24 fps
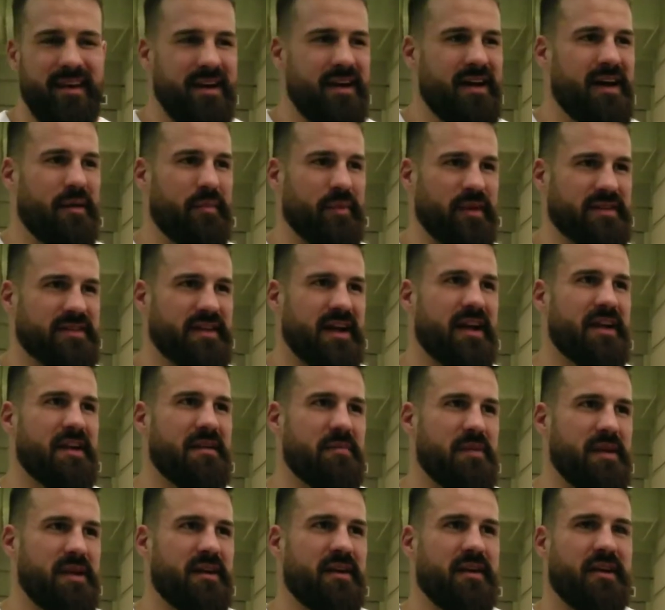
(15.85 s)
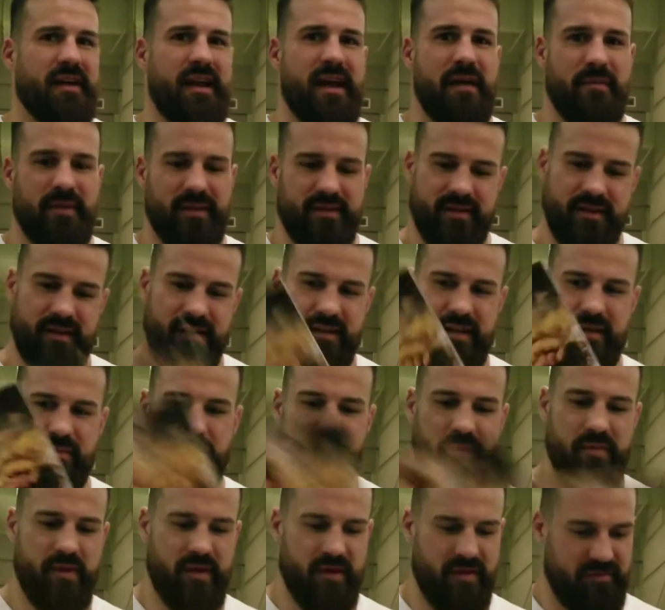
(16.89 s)
I'm excited to be here in Edmonton. They put
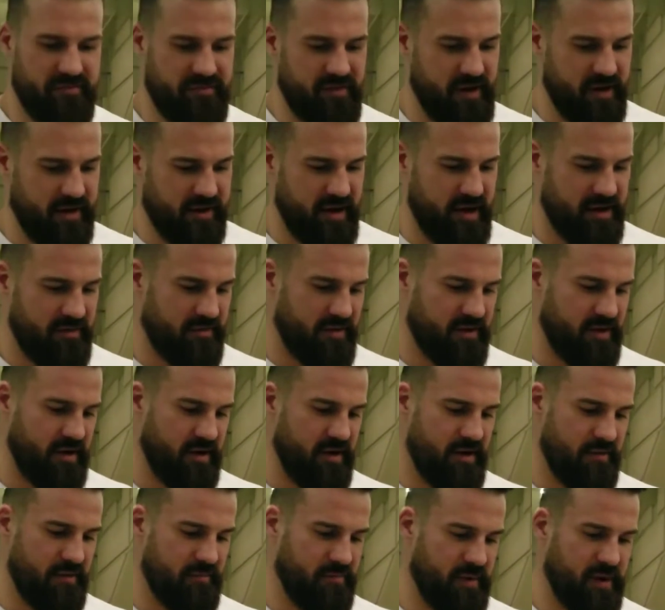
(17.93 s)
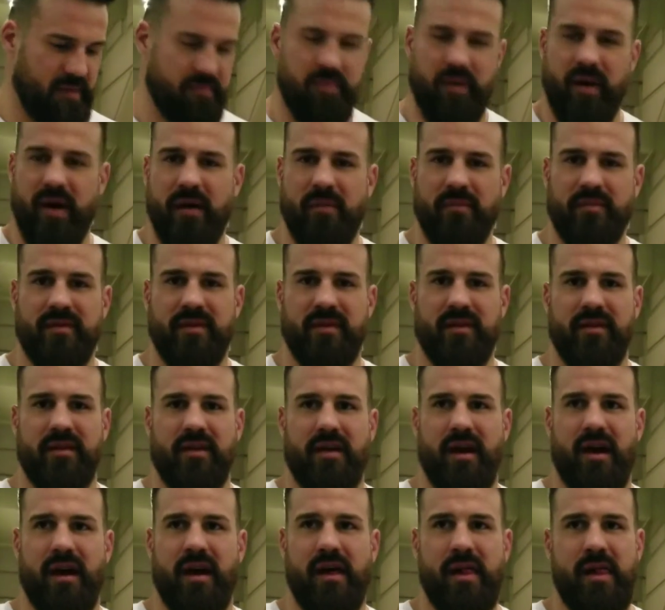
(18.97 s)
me on the front cover. You know, I'm pretty pumped, and
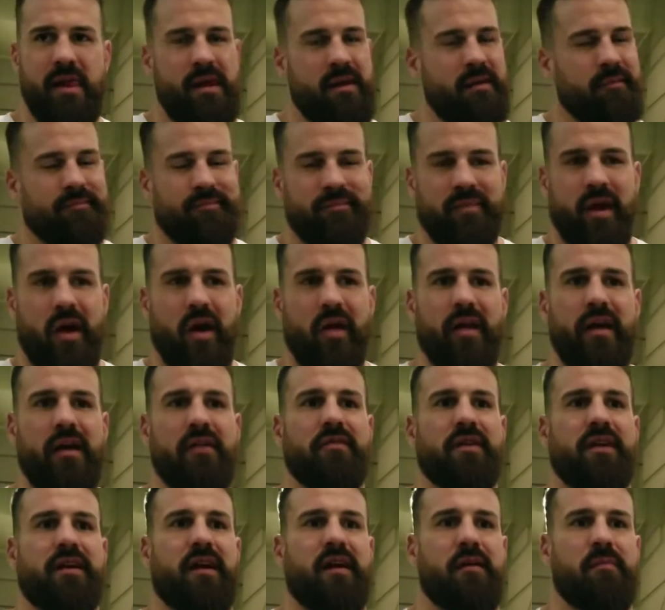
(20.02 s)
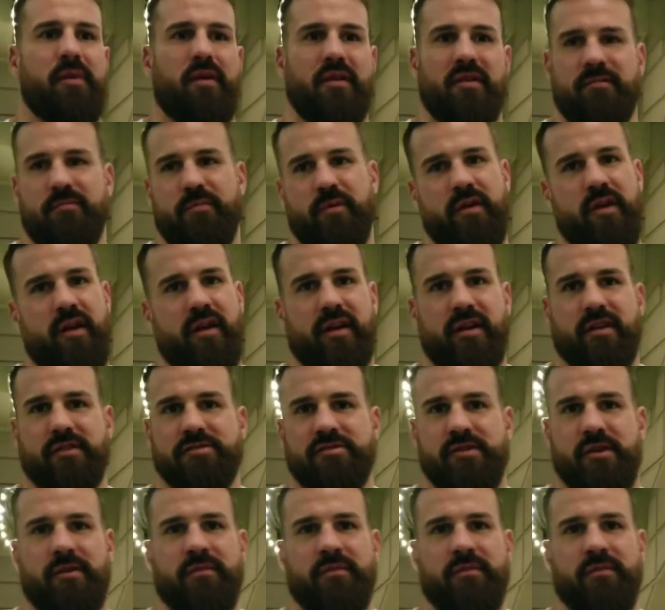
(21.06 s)
all I ever care about is putting on a good show.